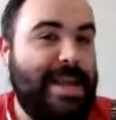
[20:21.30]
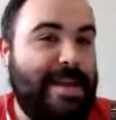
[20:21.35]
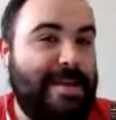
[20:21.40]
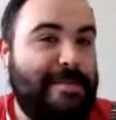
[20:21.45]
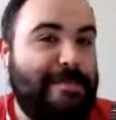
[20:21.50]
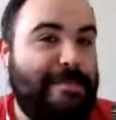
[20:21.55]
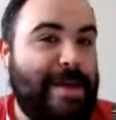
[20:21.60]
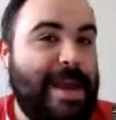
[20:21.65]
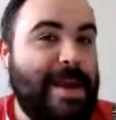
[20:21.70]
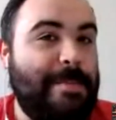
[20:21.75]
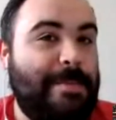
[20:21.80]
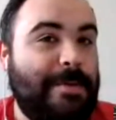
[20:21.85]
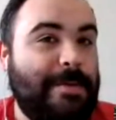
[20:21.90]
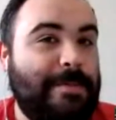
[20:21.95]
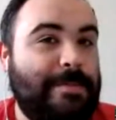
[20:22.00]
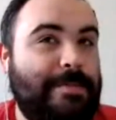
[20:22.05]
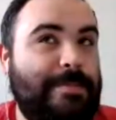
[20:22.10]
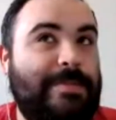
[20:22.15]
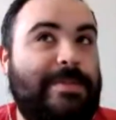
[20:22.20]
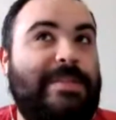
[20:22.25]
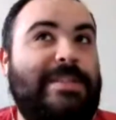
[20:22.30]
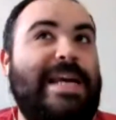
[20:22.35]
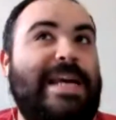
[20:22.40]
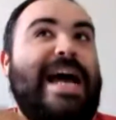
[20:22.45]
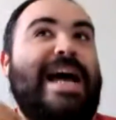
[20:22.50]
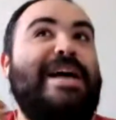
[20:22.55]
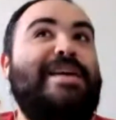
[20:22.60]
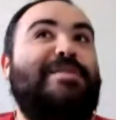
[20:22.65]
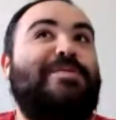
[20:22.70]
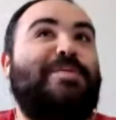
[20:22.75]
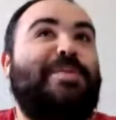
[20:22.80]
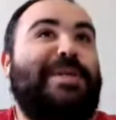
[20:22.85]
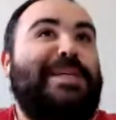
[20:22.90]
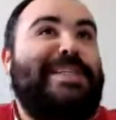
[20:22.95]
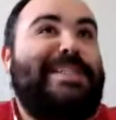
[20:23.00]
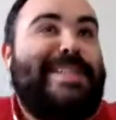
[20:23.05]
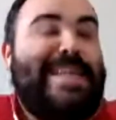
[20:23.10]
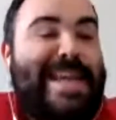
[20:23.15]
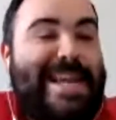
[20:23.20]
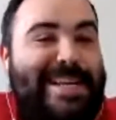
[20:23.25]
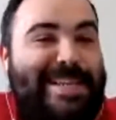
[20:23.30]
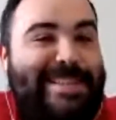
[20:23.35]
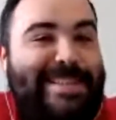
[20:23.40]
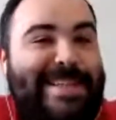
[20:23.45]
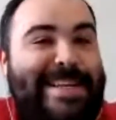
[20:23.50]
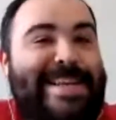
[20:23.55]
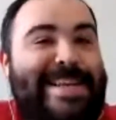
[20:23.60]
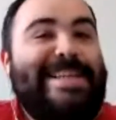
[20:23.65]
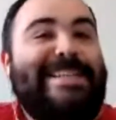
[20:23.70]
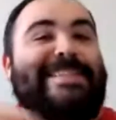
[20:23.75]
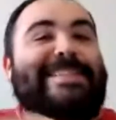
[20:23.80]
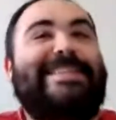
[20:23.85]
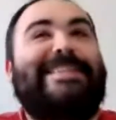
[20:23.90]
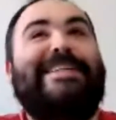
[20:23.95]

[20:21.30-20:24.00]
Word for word: seeing if Abrams has what it takes